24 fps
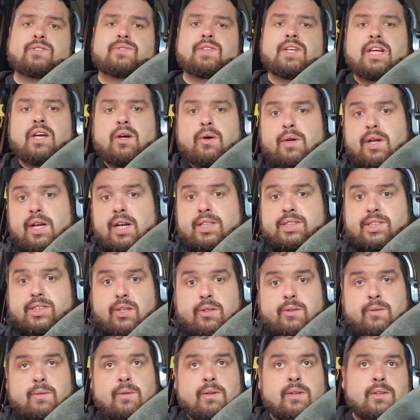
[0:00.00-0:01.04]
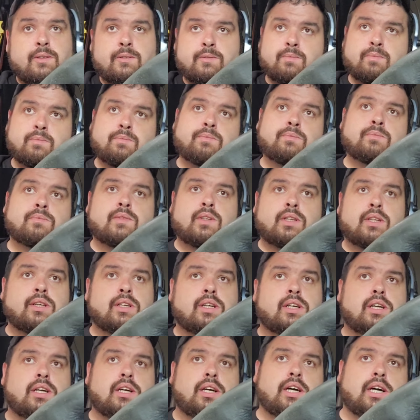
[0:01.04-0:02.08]
video on there, so
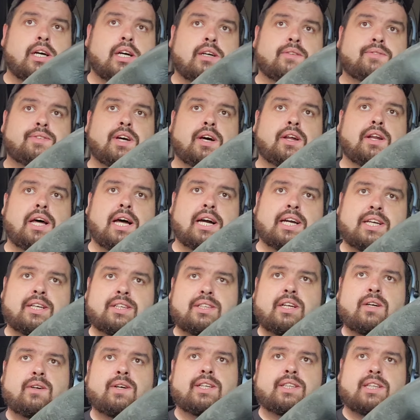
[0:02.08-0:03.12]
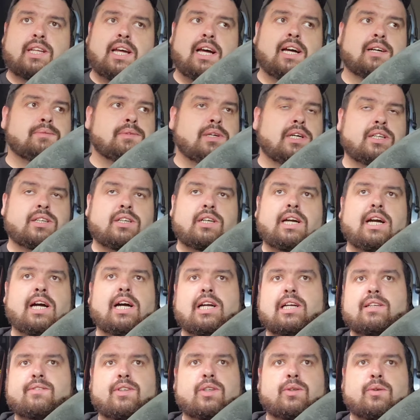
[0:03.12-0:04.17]
uh, if y'all like it, you know, hit the like button or
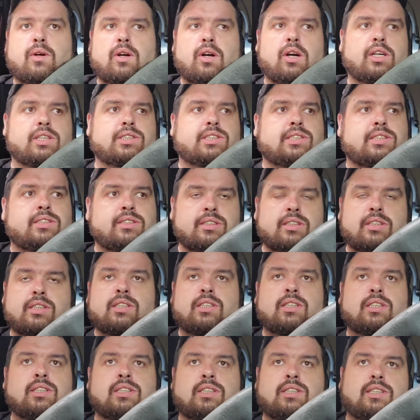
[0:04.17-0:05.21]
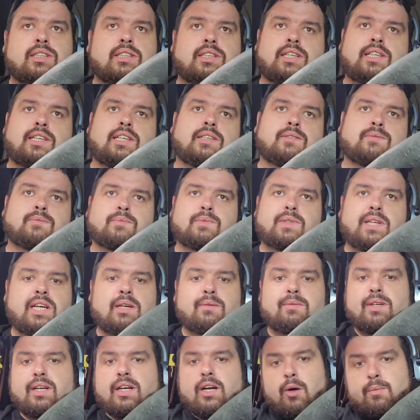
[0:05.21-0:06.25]
however it works. Uh,
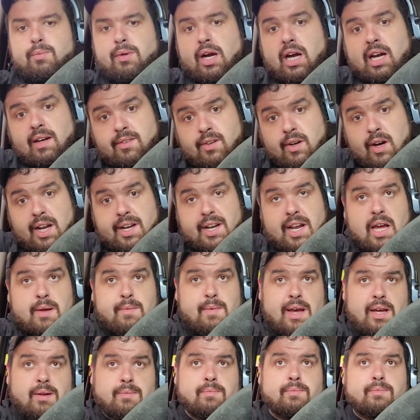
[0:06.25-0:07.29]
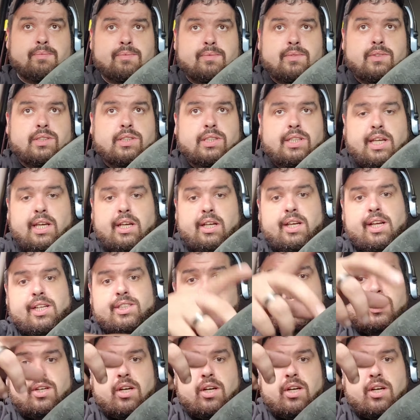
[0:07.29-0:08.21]
yeah, hope y'all have a great day, man. Kill your